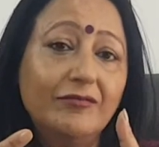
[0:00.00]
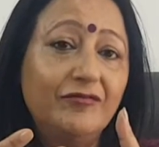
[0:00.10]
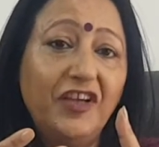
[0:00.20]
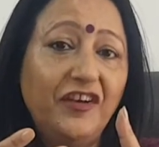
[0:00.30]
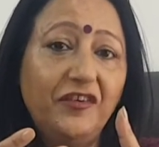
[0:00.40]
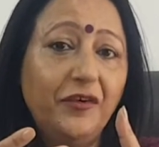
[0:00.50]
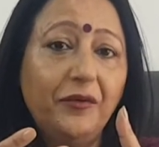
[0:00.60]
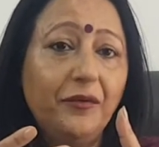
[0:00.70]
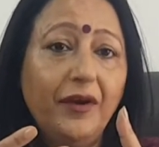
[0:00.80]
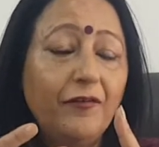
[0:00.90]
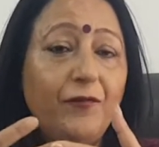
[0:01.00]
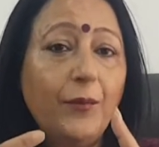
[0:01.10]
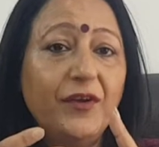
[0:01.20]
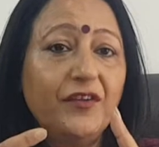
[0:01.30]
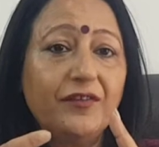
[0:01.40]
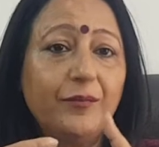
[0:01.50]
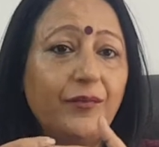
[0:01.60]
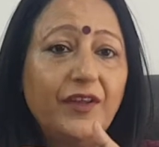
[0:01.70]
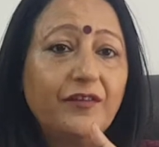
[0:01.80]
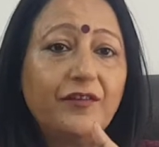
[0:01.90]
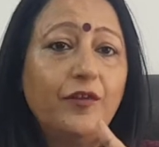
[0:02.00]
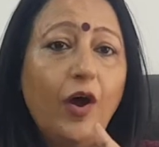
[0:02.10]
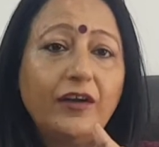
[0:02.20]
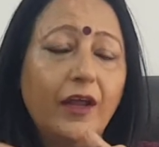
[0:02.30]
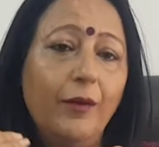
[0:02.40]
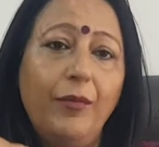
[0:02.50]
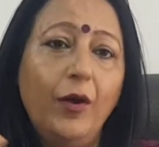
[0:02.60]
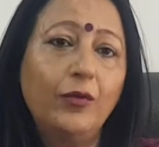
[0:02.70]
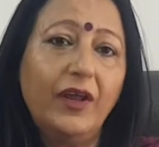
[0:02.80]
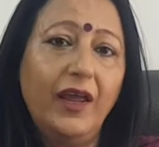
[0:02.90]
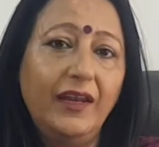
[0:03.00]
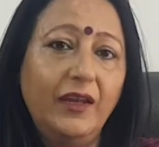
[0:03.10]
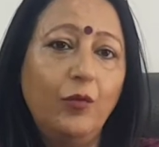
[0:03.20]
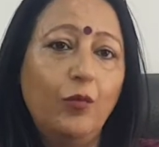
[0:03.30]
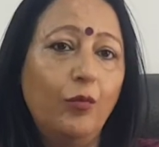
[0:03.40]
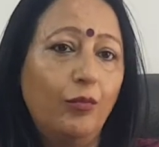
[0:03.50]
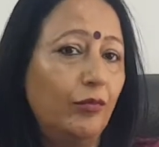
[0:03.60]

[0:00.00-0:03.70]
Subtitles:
gender feminism is not about any